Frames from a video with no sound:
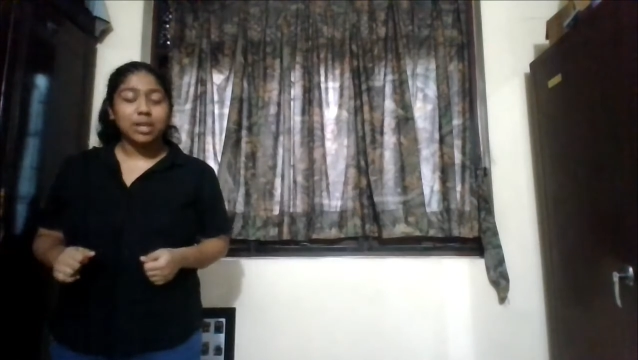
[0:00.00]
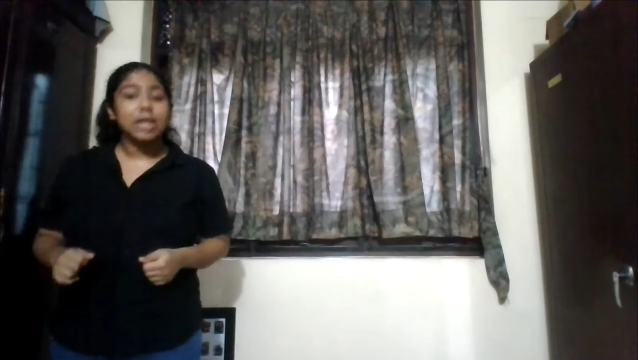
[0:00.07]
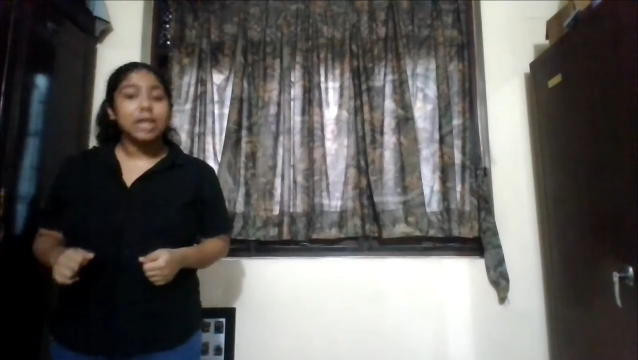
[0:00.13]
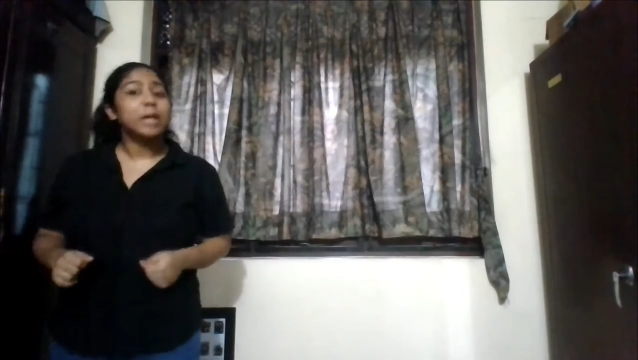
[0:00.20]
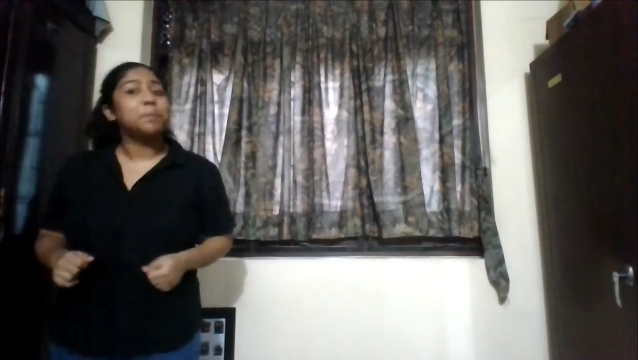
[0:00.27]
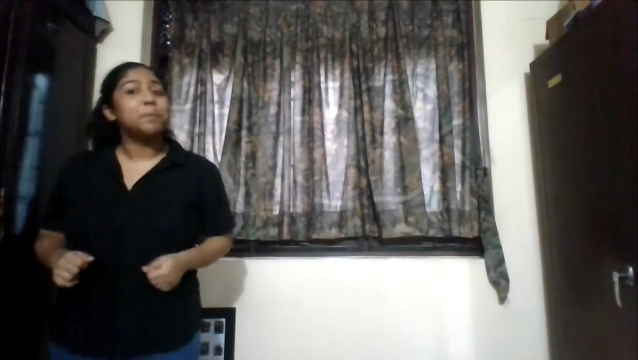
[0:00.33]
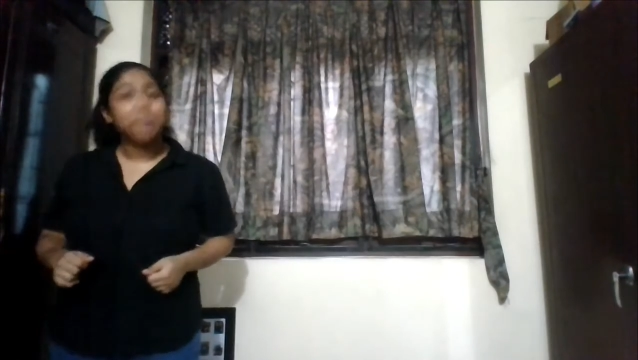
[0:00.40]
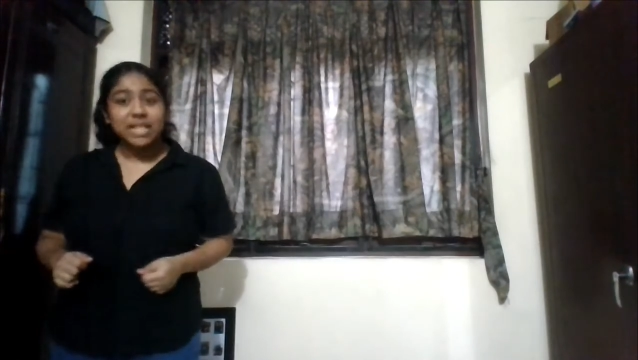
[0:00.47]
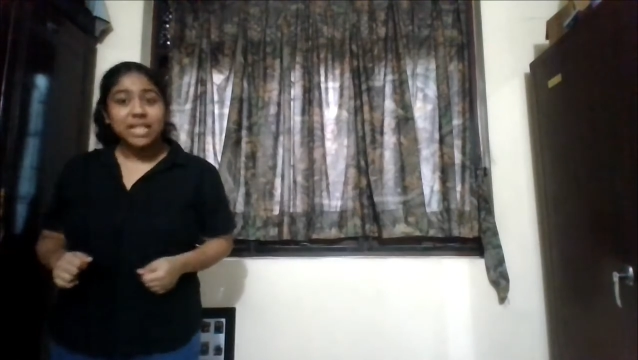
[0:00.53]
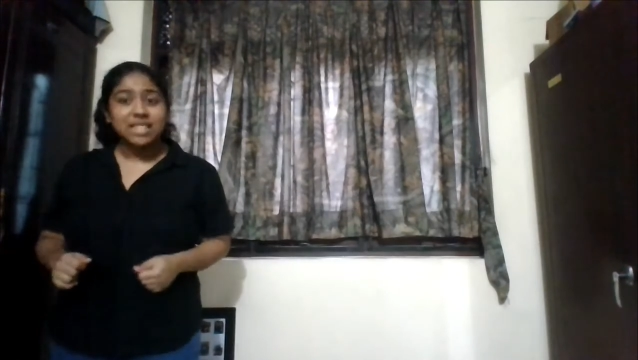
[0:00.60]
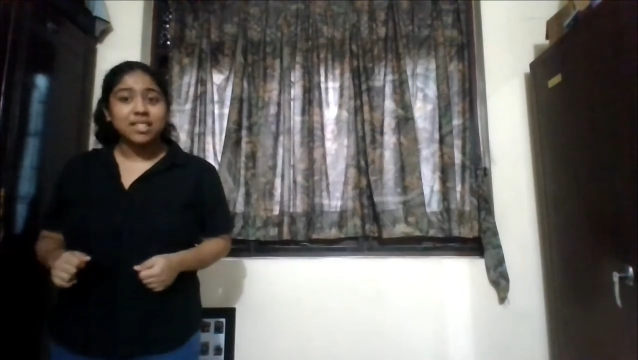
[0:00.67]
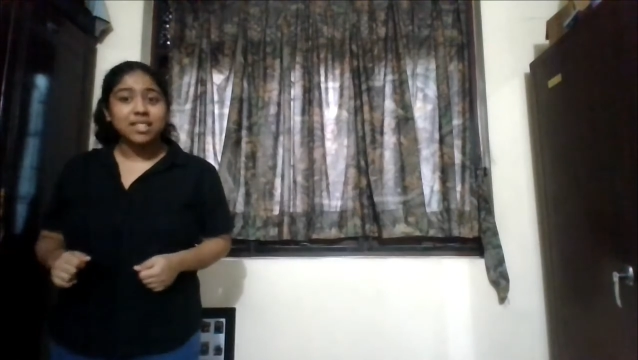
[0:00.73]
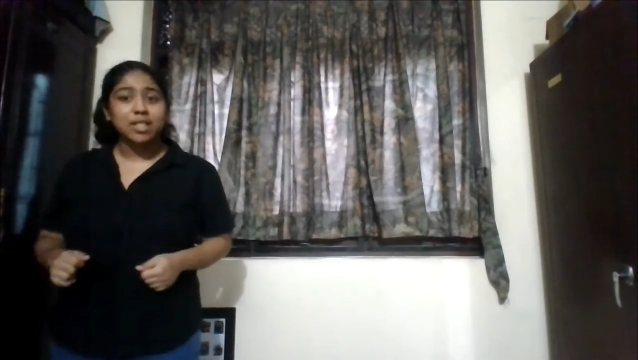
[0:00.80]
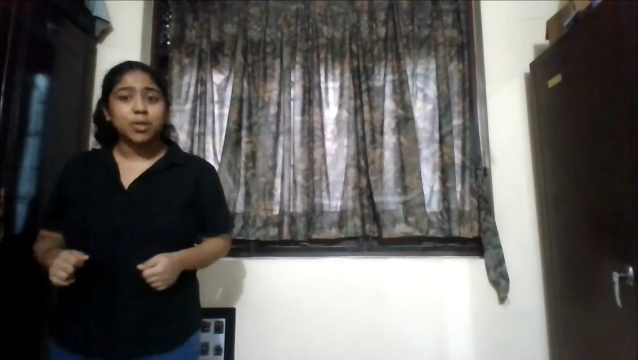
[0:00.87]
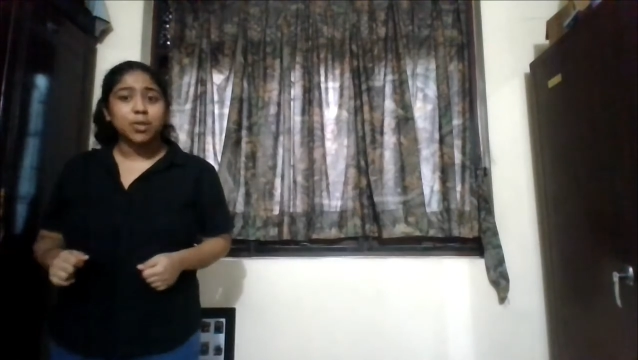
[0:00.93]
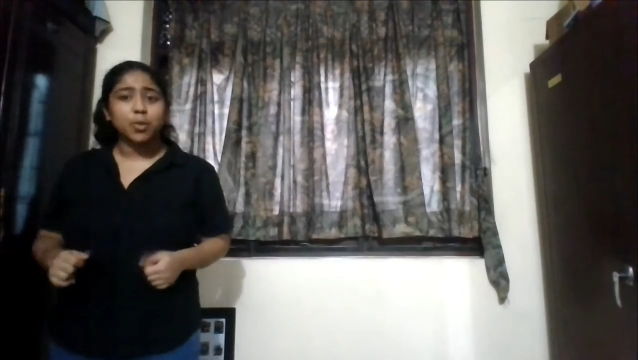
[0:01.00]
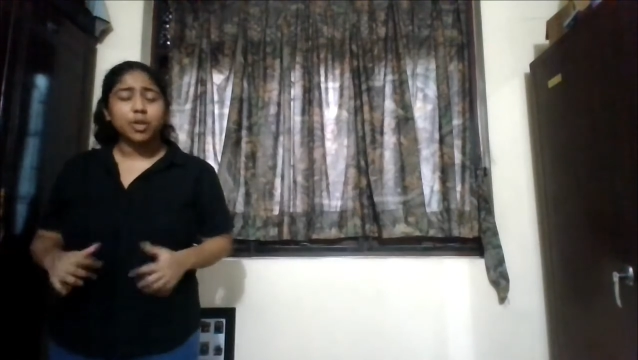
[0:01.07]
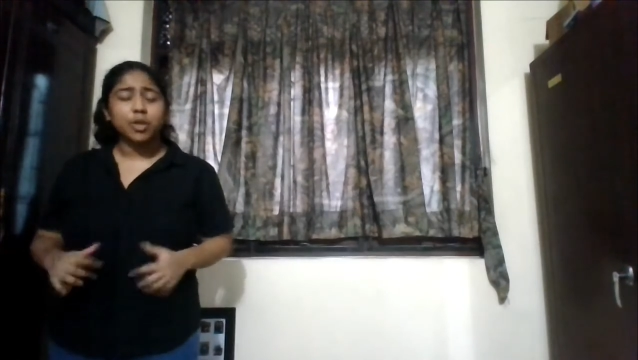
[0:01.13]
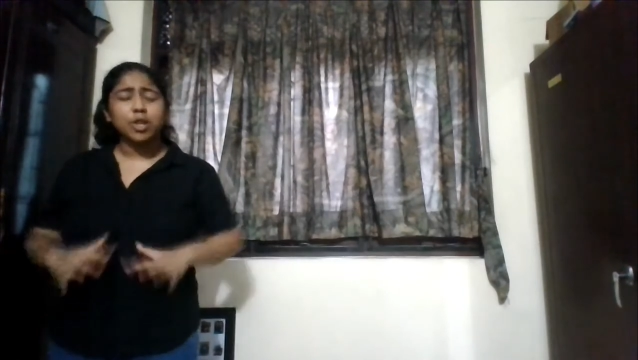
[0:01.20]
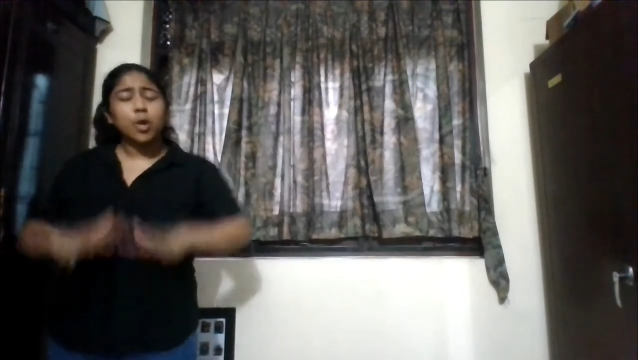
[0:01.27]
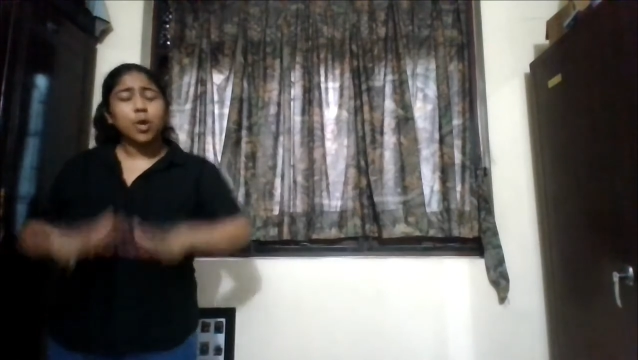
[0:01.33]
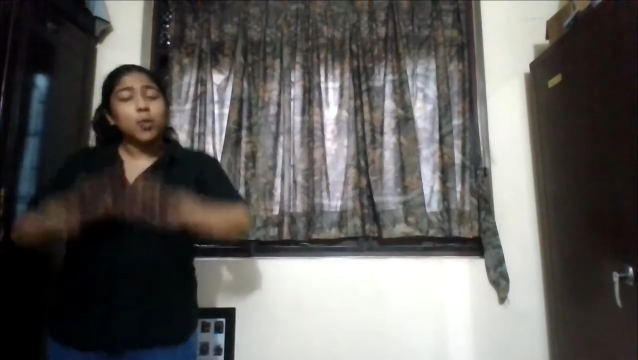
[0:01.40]
a business owner
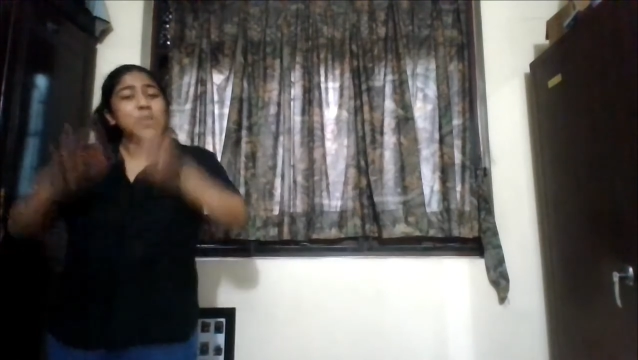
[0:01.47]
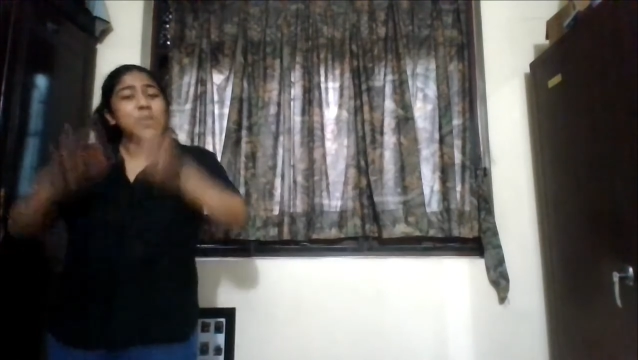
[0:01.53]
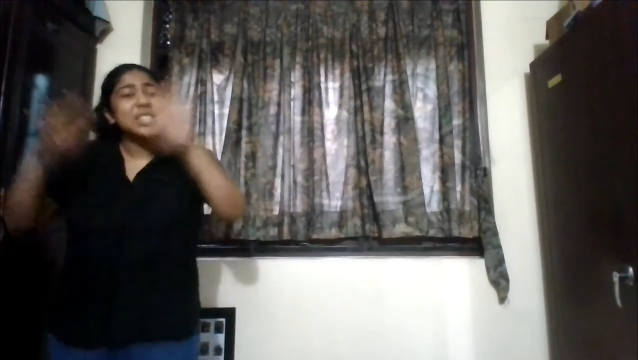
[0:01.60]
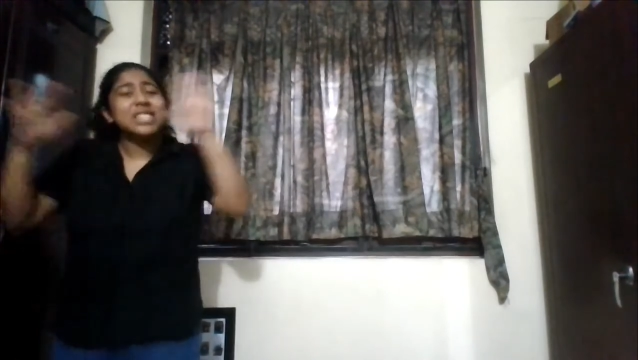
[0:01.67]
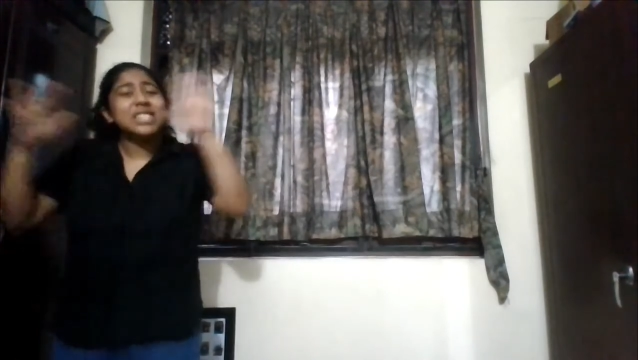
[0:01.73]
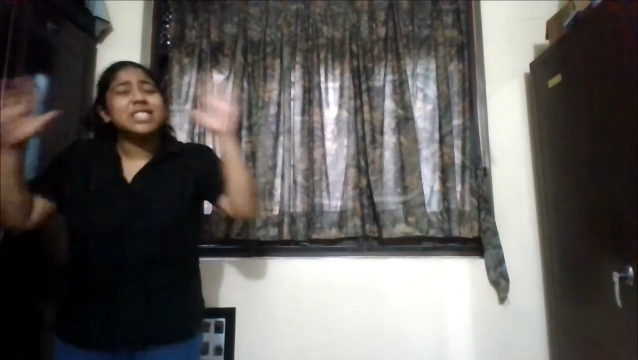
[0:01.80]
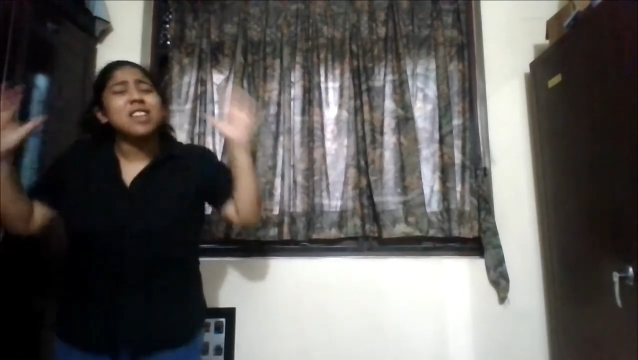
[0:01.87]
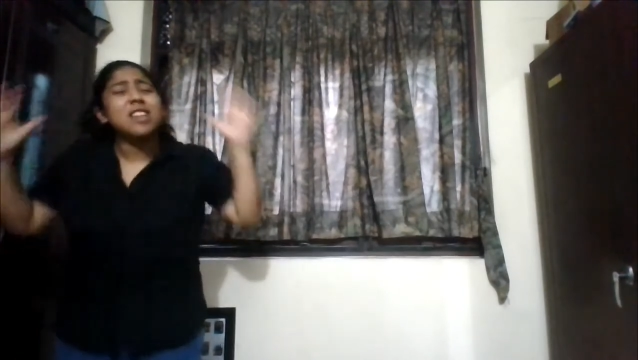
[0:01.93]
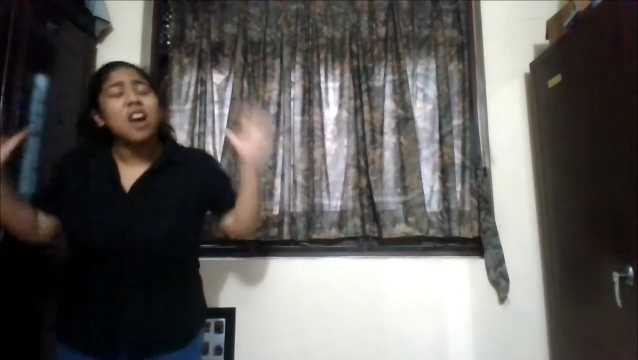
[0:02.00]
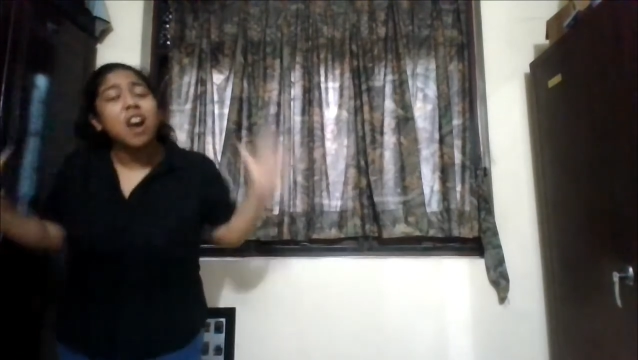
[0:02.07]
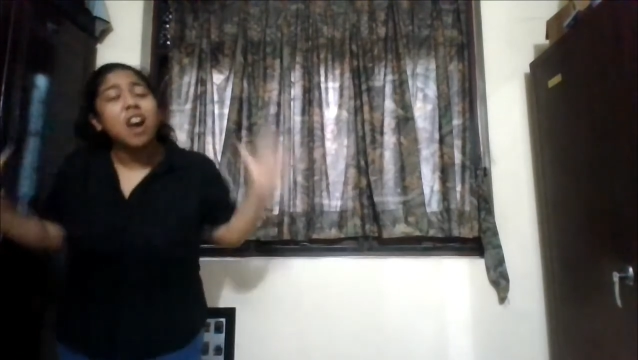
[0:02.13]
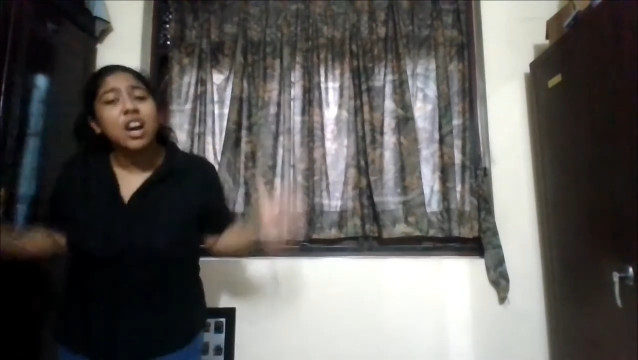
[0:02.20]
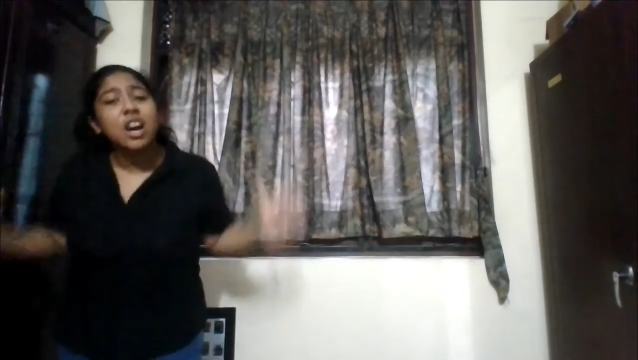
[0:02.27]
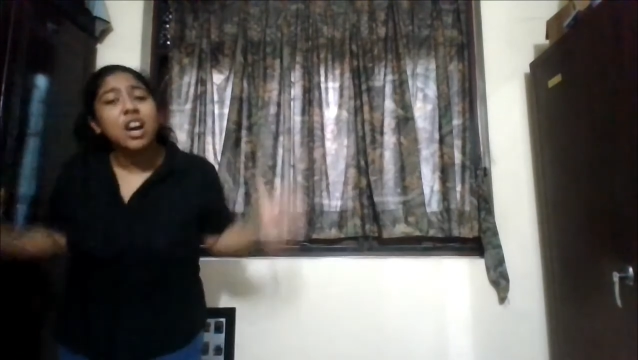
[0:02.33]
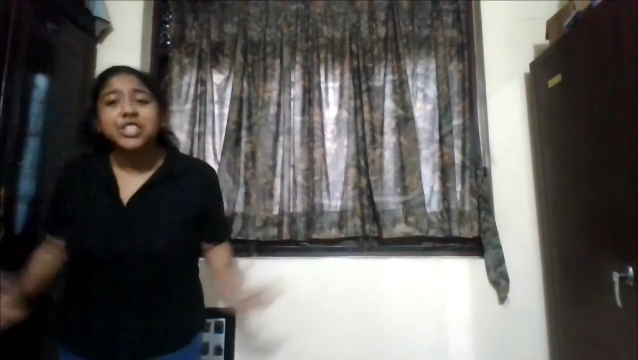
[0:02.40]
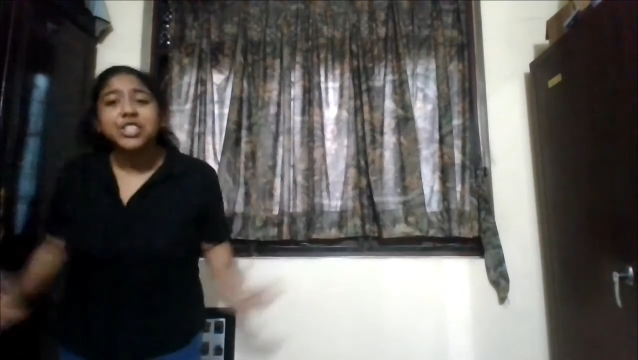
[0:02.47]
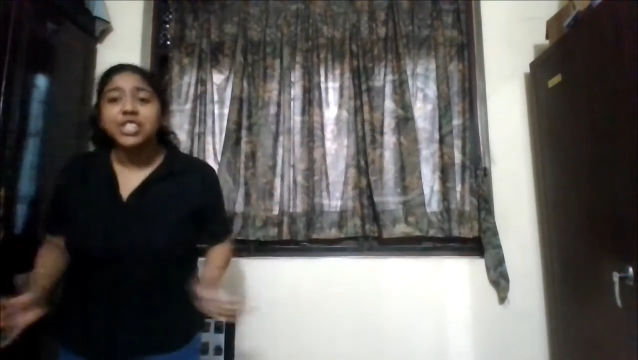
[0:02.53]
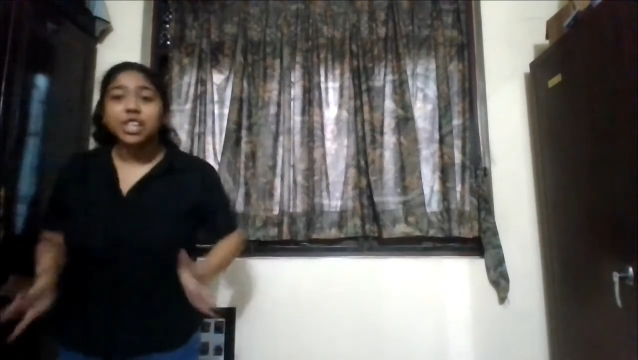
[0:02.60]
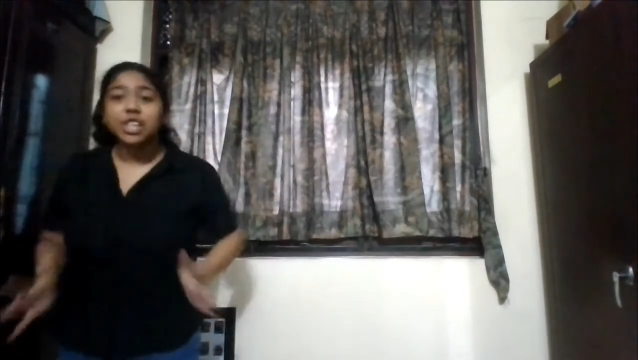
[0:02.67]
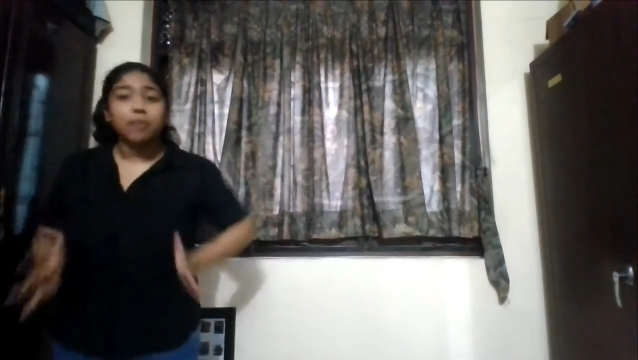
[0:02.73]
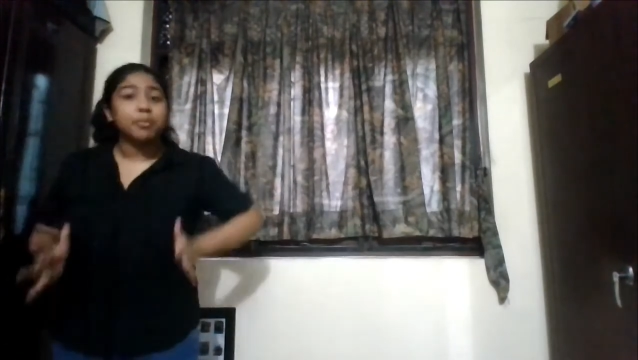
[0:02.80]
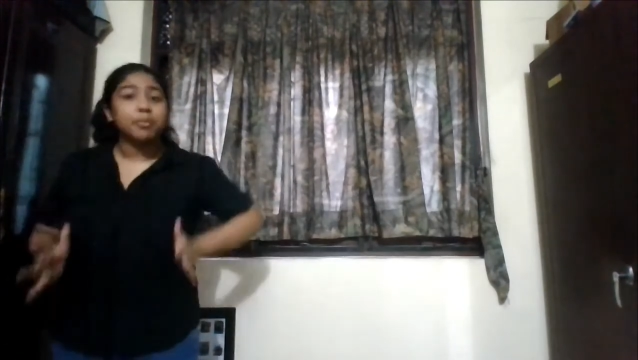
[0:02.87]
owed a large
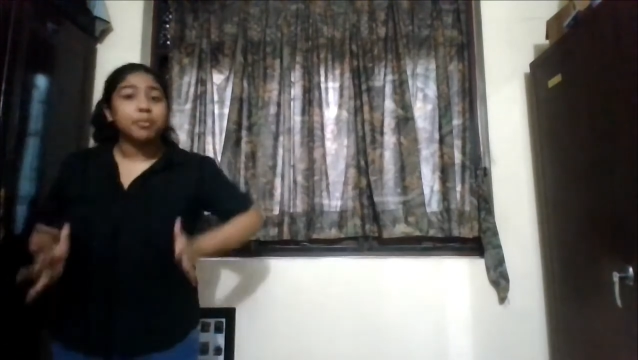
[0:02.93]
sum of